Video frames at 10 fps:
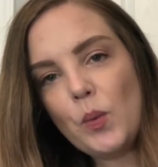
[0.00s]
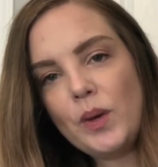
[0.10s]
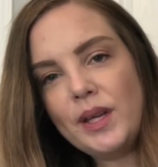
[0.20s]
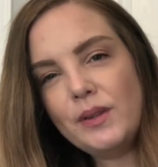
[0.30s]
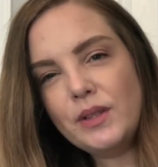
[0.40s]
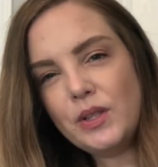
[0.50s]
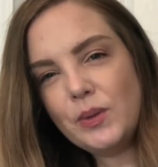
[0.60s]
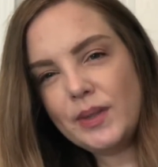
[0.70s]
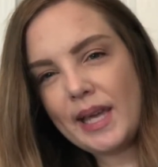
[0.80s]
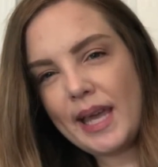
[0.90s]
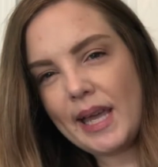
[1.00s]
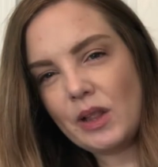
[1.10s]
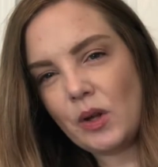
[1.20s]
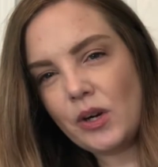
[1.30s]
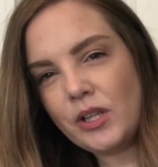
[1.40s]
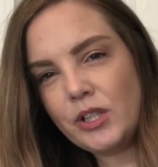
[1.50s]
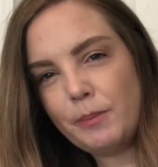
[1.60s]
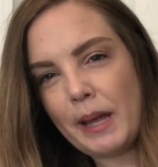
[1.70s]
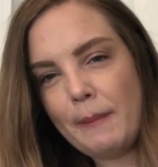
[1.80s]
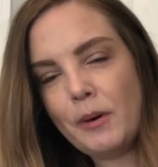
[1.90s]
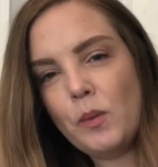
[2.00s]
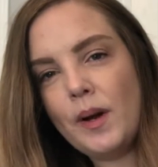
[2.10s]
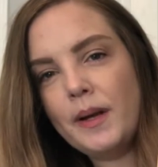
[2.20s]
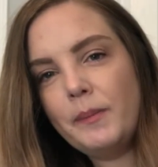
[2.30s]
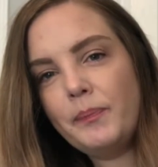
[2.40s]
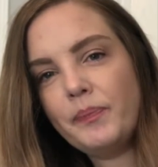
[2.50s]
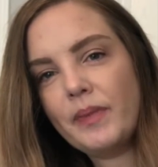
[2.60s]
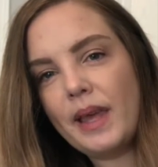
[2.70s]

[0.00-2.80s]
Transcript: We used to use a large paper one.